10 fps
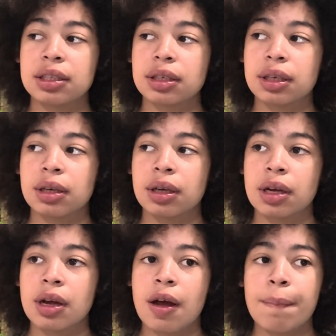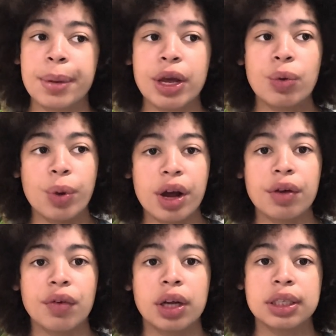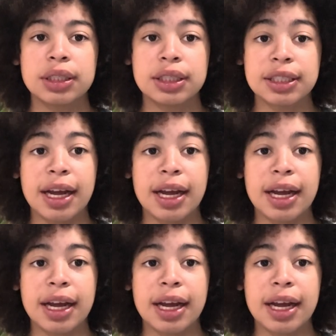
to be aware of all these things.